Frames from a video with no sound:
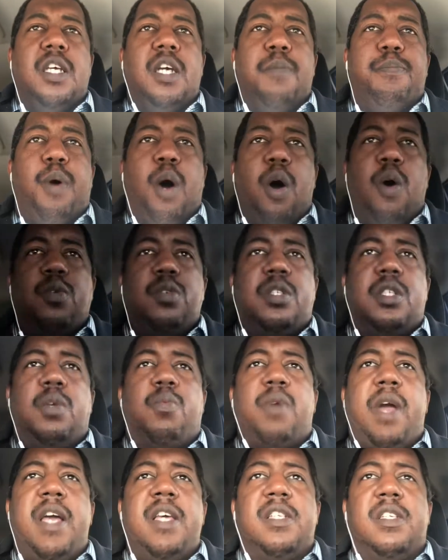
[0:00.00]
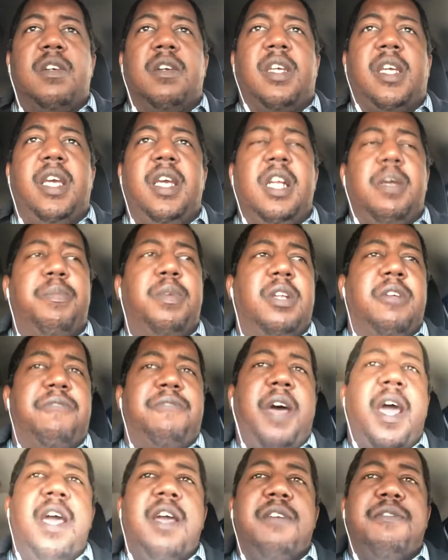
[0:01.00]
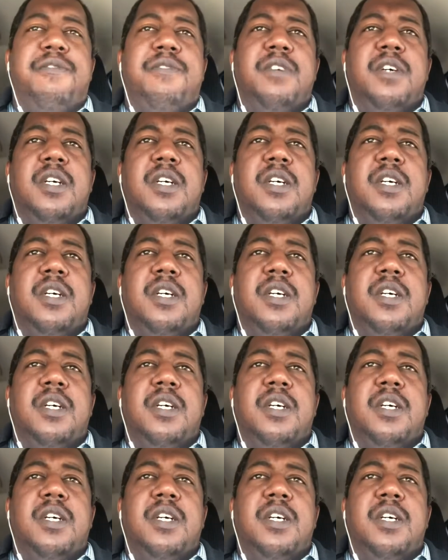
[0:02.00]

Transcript: opposed to raising their kid up in the faith,